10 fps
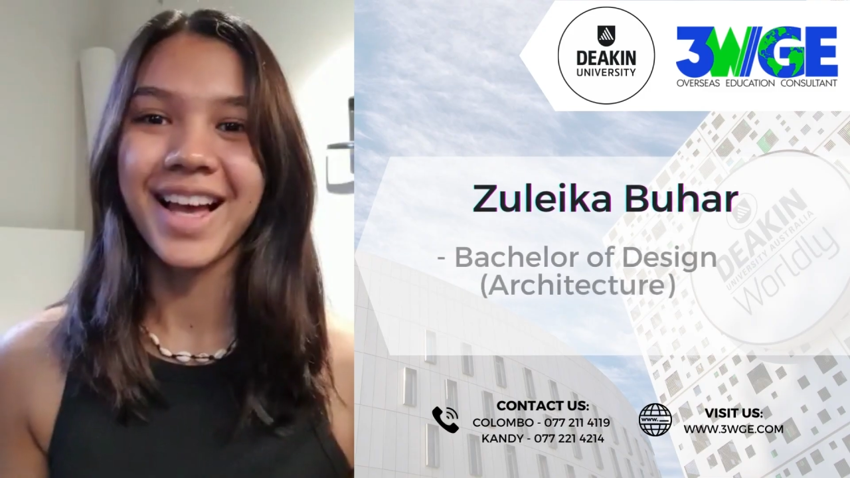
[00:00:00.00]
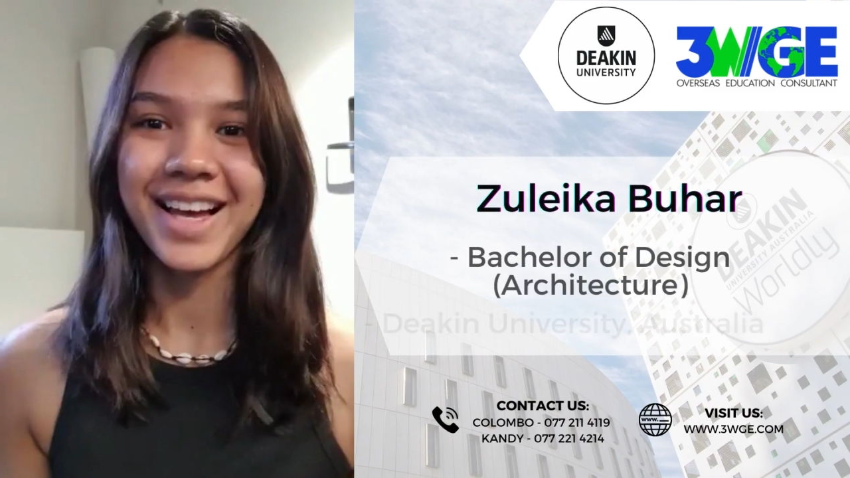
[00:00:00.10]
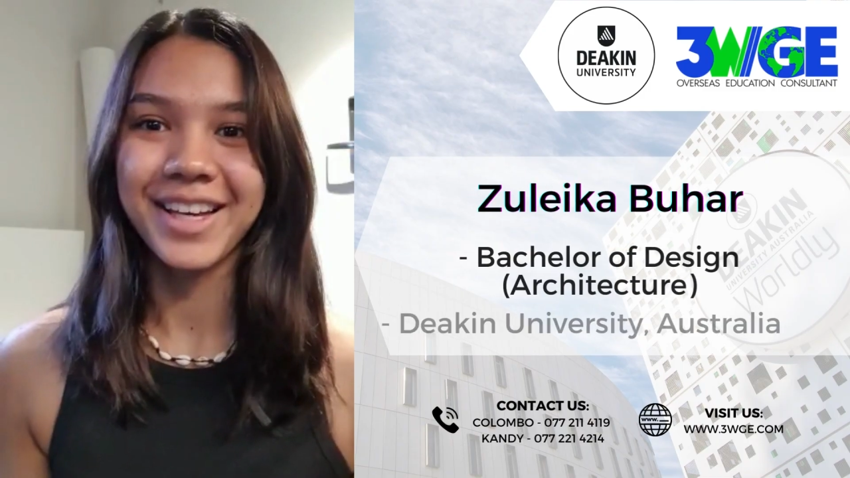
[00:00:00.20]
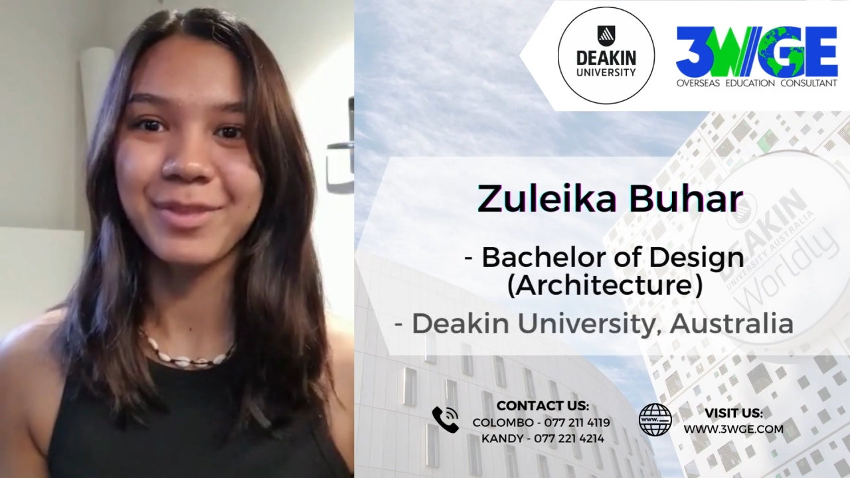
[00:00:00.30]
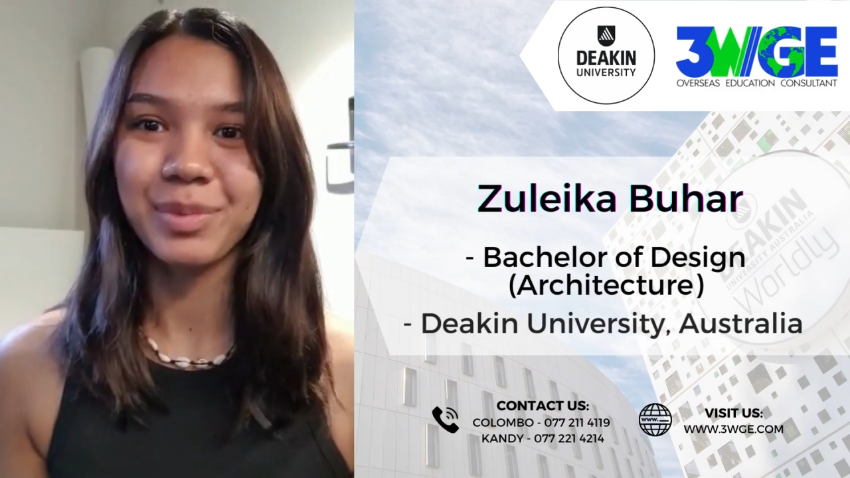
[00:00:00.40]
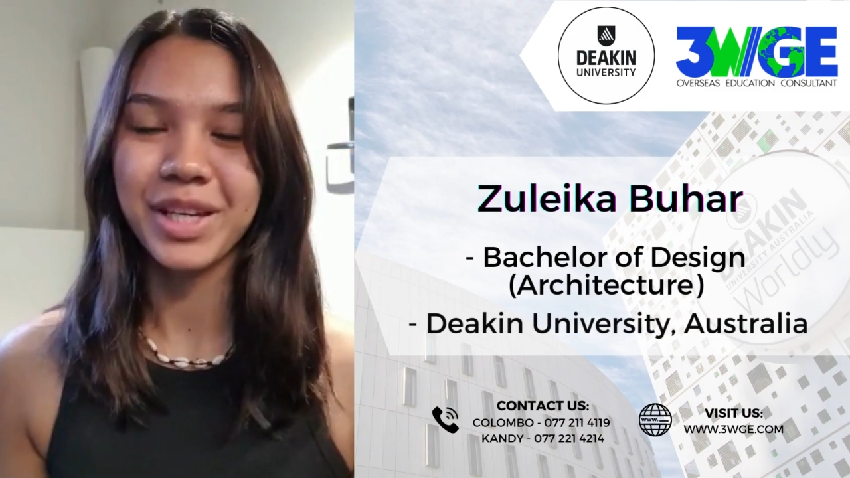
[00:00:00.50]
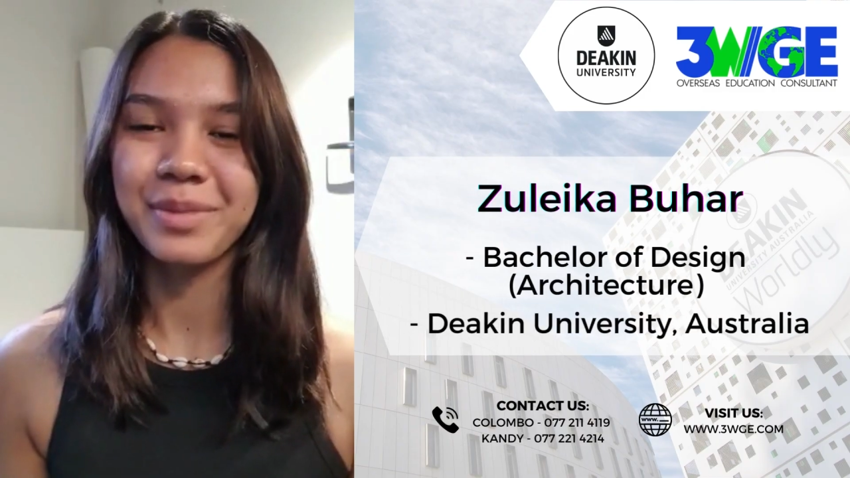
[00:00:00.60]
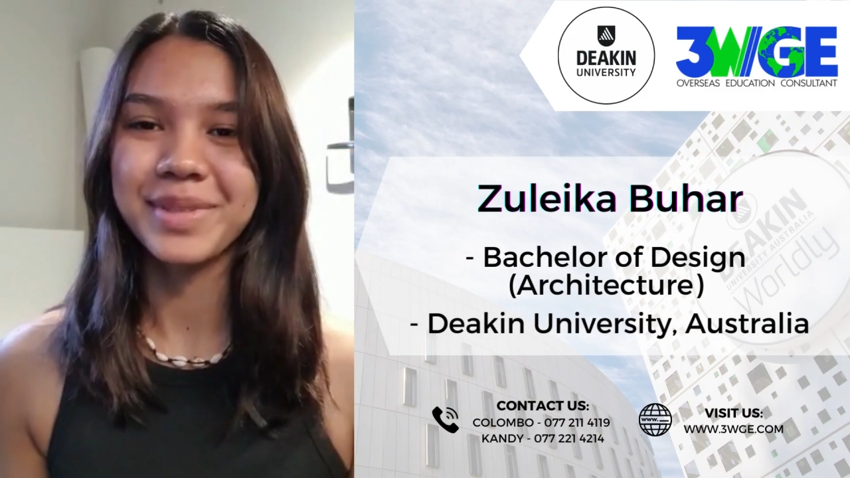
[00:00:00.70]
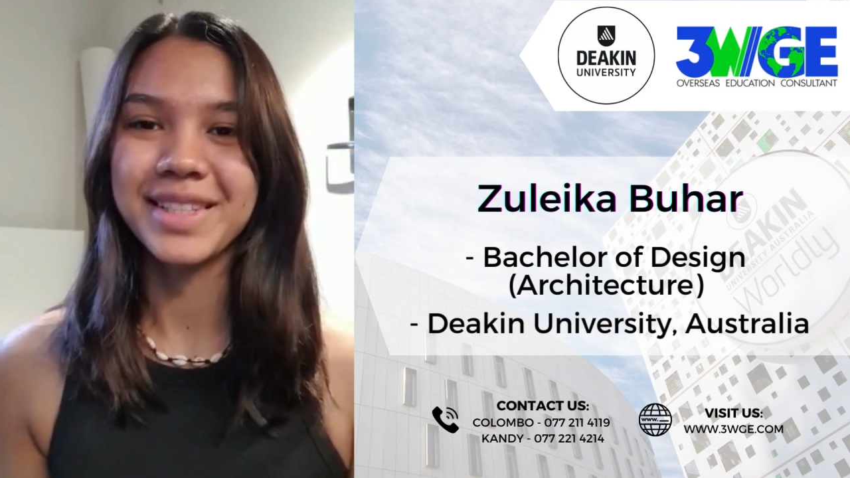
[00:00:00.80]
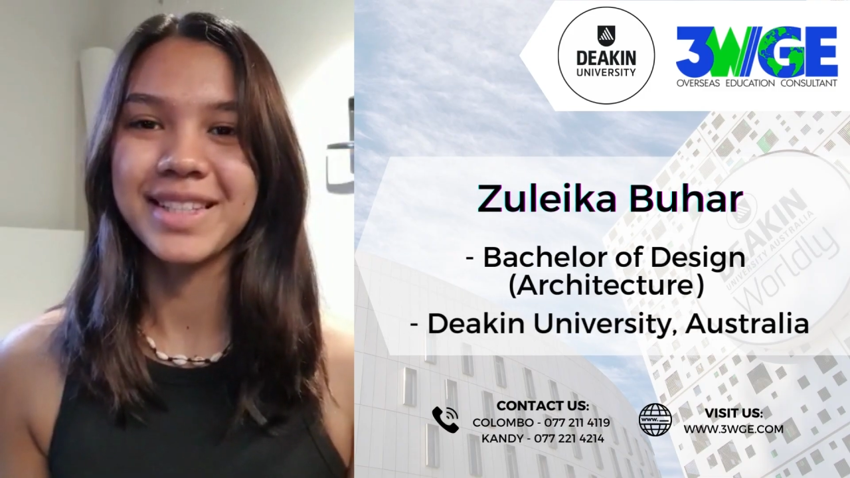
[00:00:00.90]
Hi, my
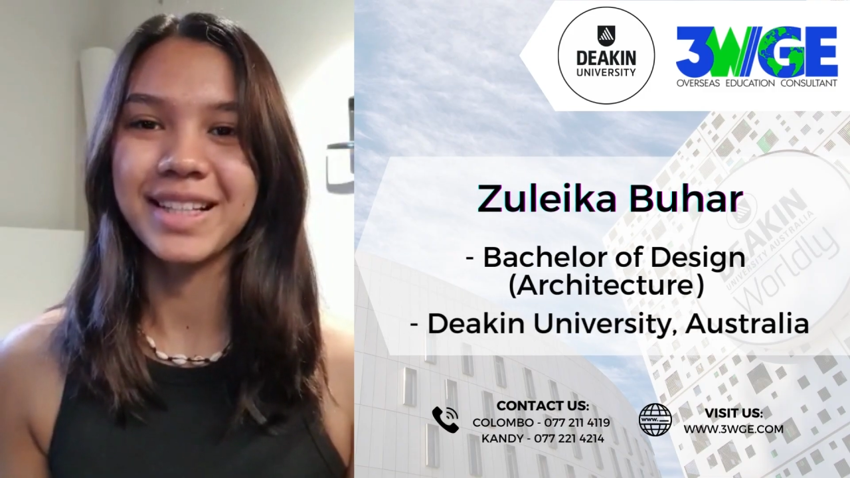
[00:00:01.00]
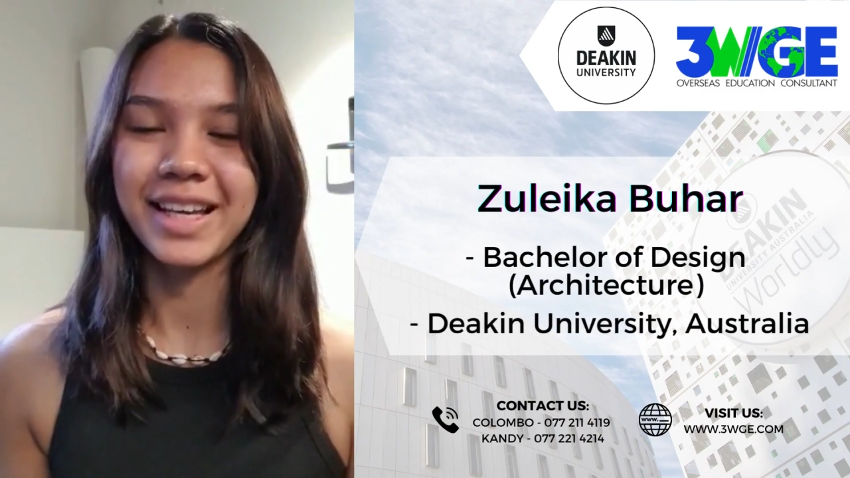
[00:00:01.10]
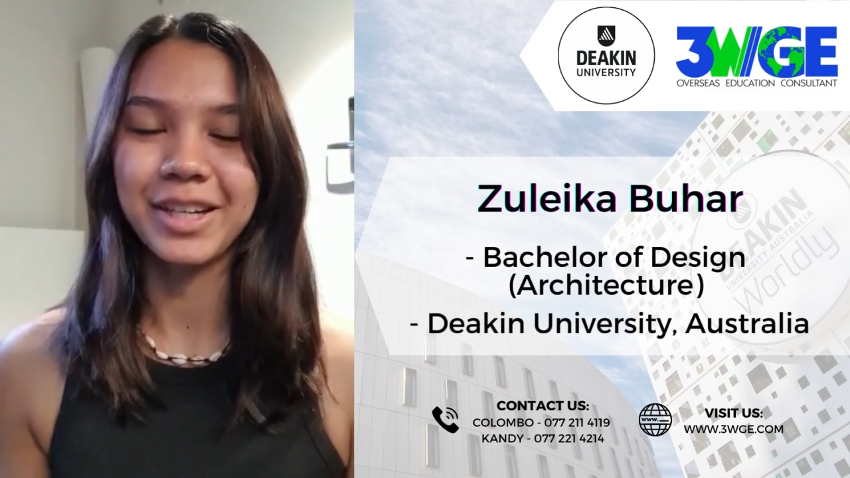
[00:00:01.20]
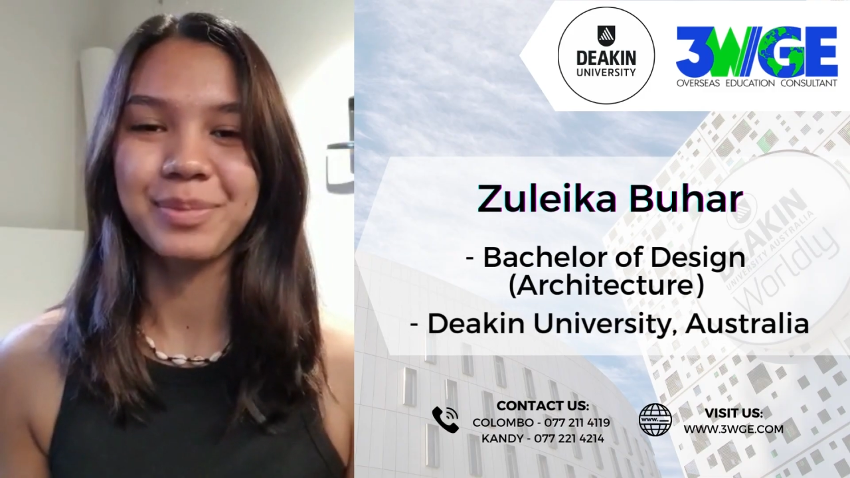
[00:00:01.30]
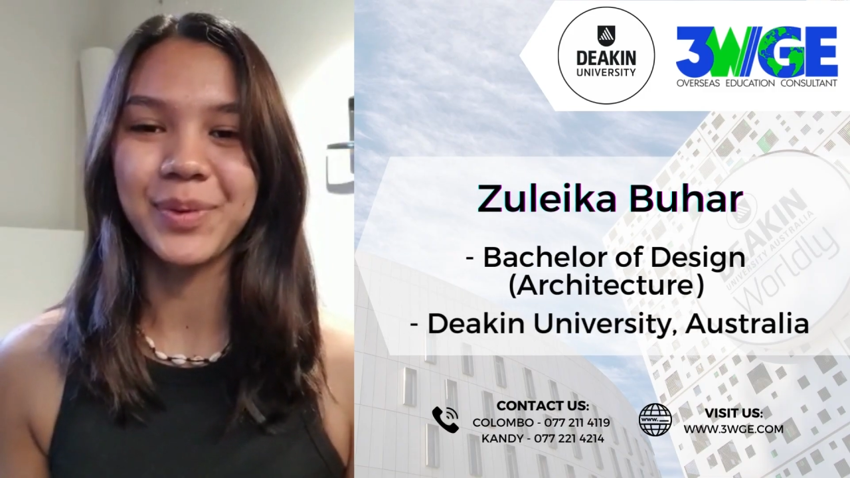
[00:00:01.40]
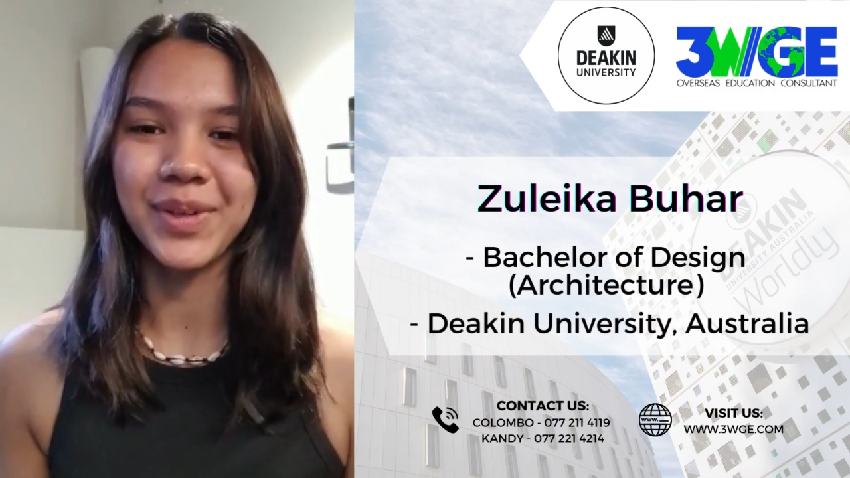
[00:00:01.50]
name is Zuleika,